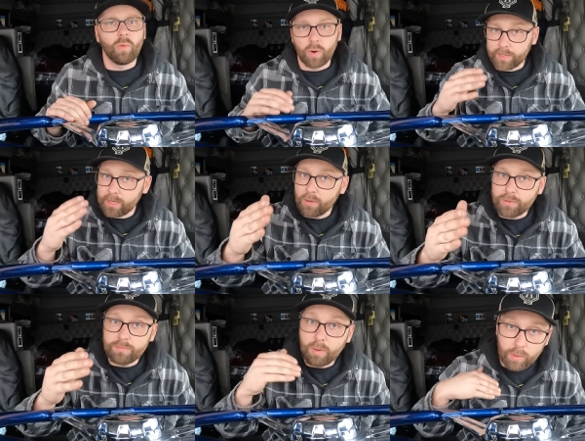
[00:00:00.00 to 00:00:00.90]
We'll work it out
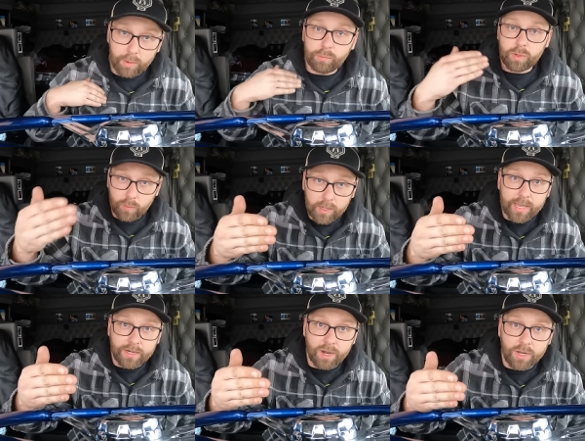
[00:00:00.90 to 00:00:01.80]
with you, but we'll, we will
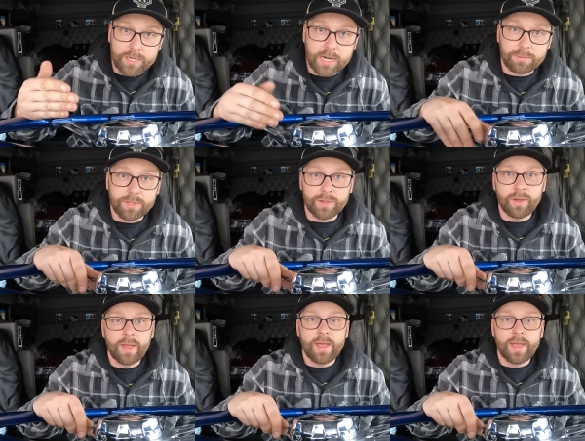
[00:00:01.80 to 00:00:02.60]
get in contact with you.